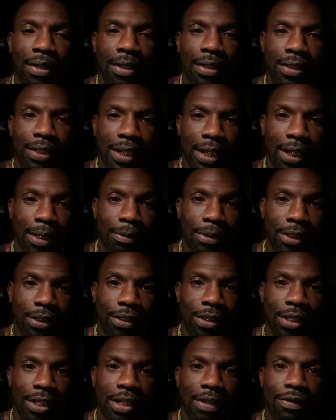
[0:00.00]
Today I'm just
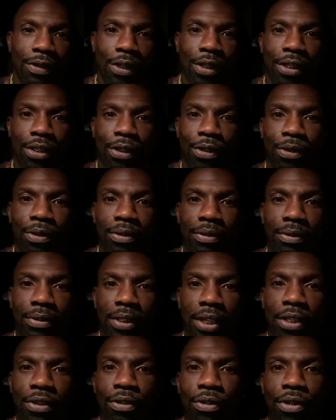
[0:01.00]
gonna give you a little
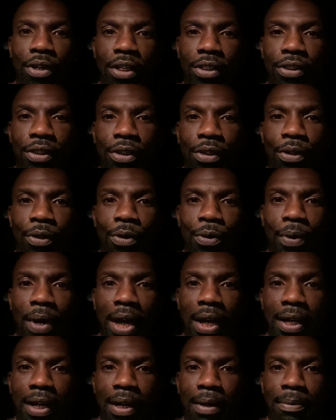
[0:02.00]
introduction on who
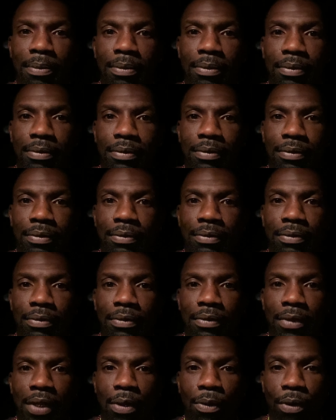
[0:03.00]
I am,
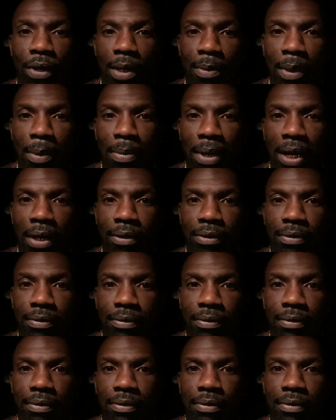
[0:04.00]
what I'm about.
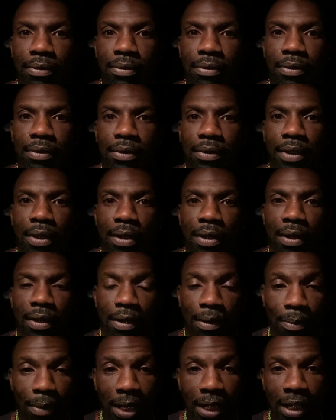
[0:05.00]

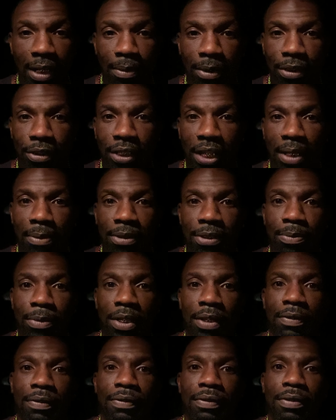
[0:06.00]
My name is James
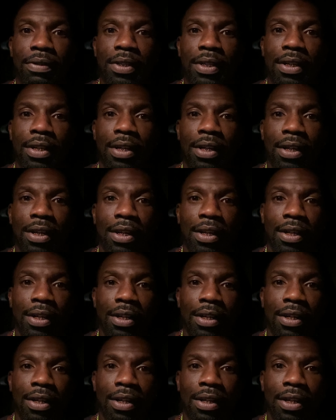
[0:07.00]
Smith
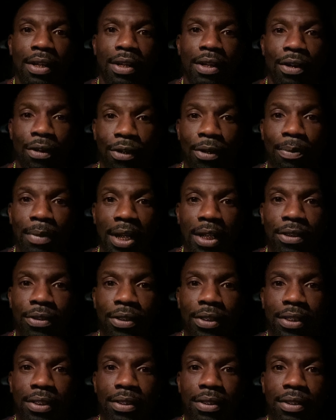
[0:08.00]
on the
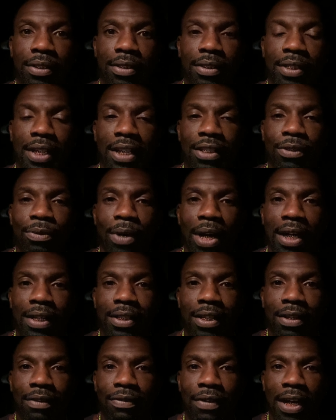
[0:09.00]
matrix. That's why I
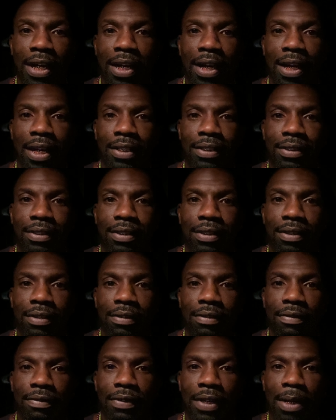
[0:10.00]
identify as
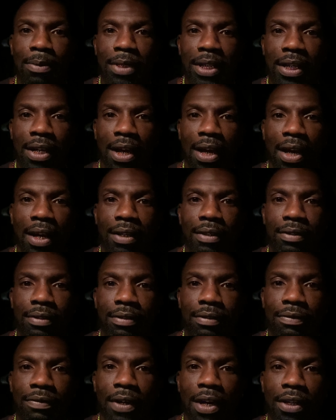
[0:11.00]
family guy,
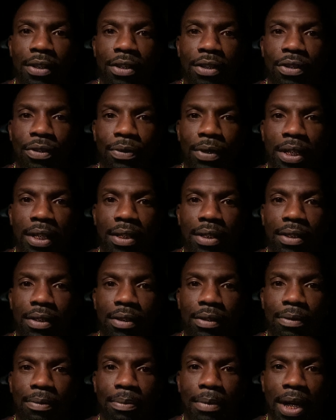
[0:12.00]
father of three,
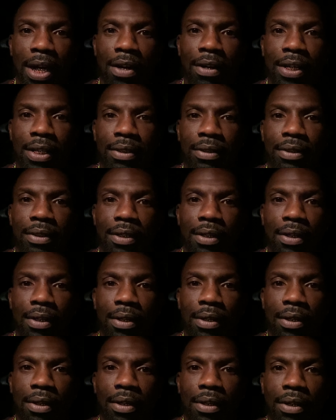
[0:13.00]
married,
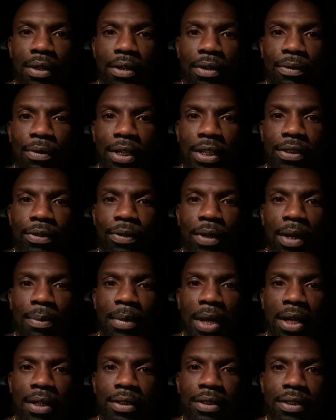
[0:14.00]
restaurant
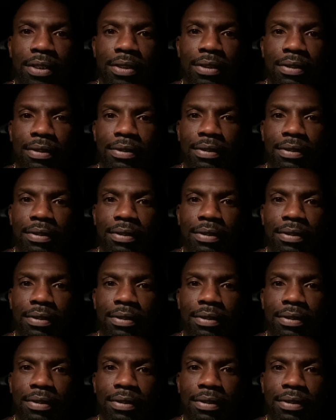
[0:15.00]
manager.